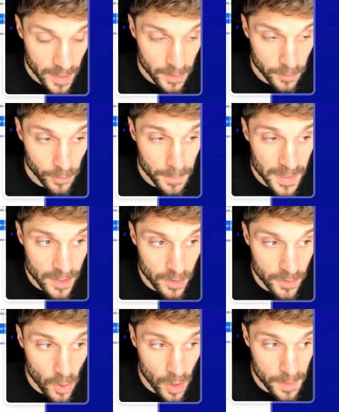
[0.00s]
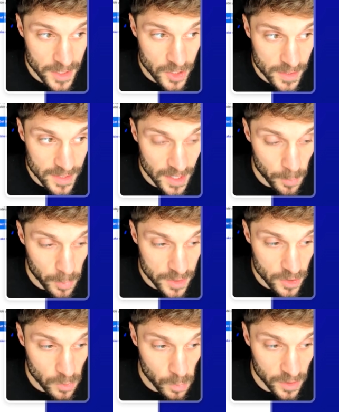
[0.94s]
And from here, the automation setup
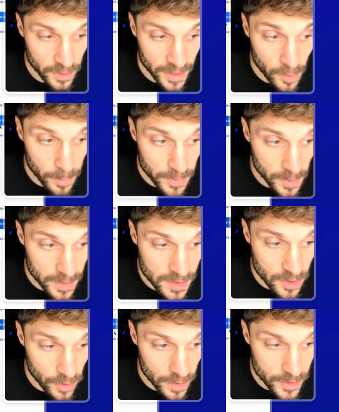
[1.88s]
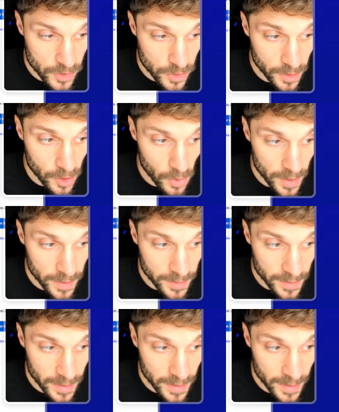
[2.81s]
wizard will help you get started. So you can go ahead